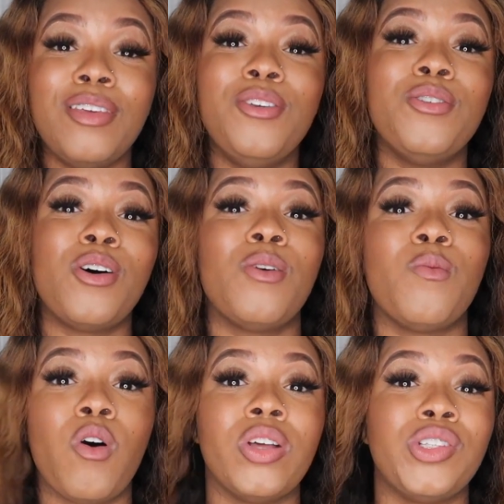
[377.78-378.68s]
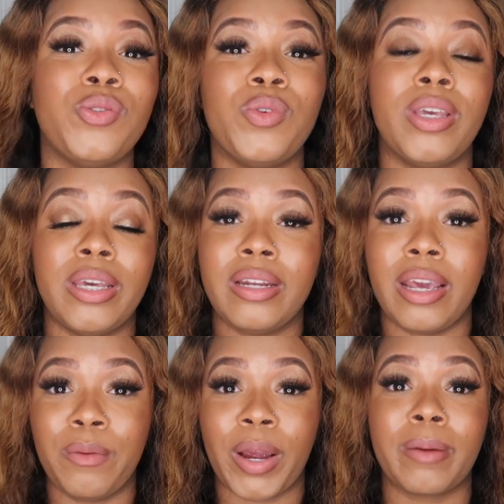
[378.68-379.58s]
You don't want to get
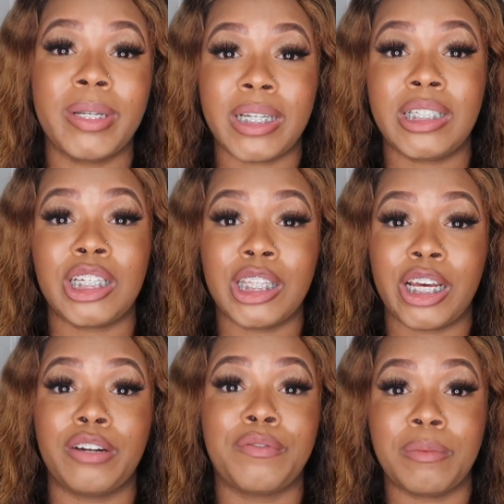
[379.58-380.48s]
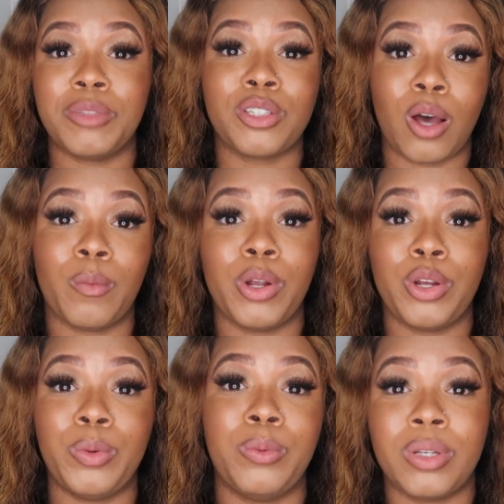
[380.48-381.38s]
a recommendation letter from someone
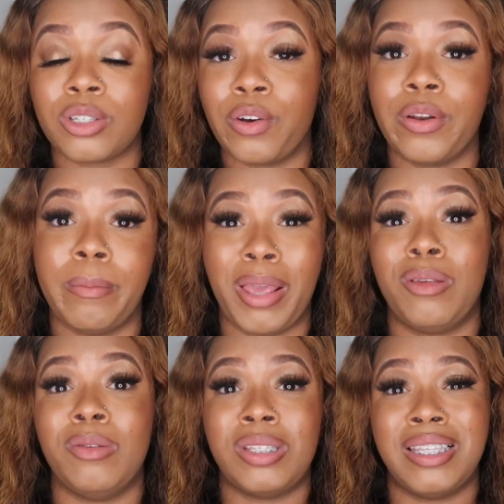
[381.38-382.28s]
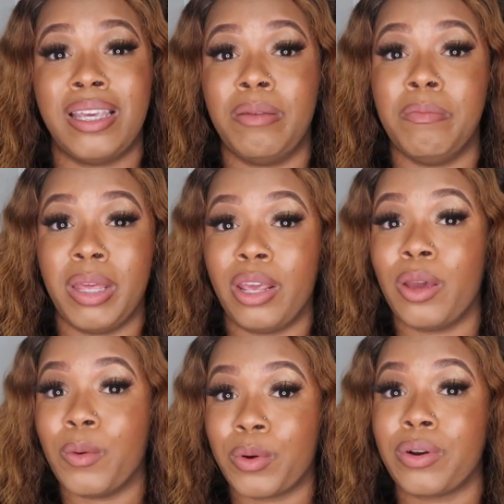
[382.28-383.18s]
who is going to make you seem
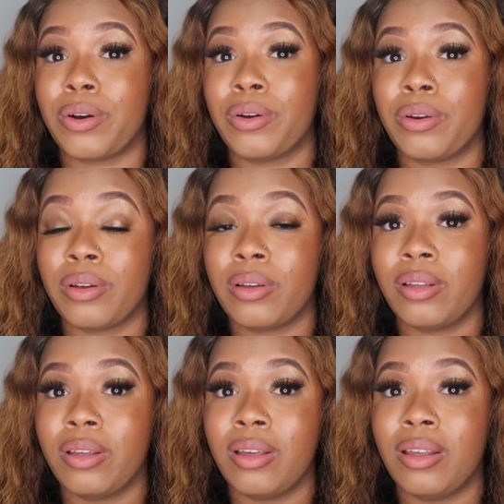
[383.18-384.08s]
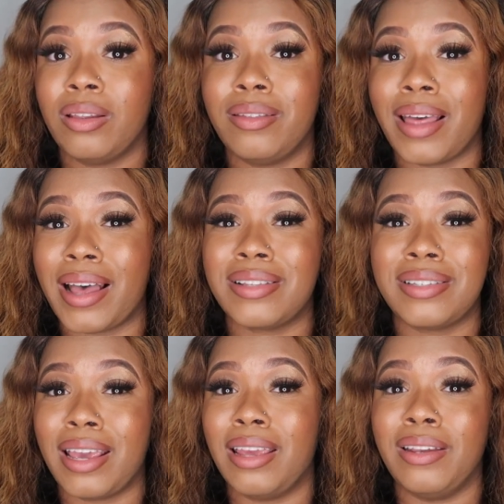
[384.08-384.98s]
mediocre. That's
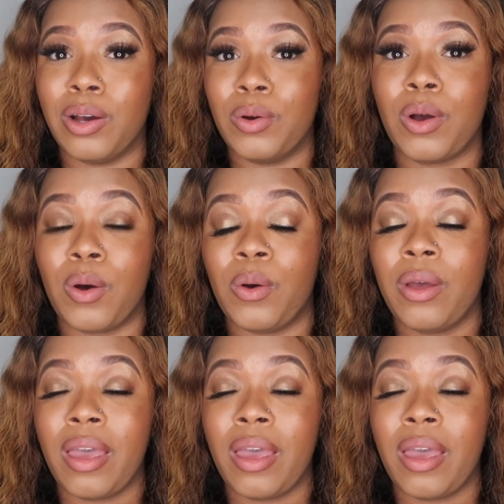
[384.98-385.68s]
a no-go.